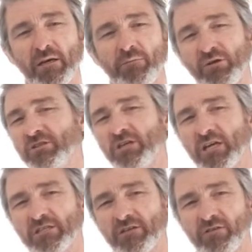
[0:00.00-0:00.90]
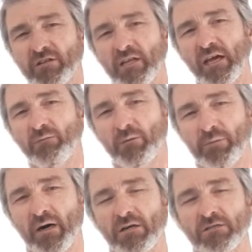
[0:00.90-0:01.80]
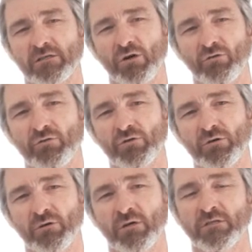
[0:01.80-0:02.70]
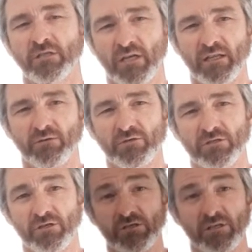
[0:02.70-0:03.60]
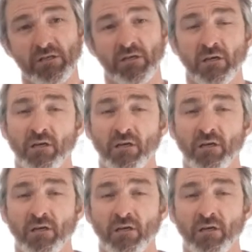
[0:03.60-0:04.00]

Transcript: appreciation of clay and what potters go through to get the results and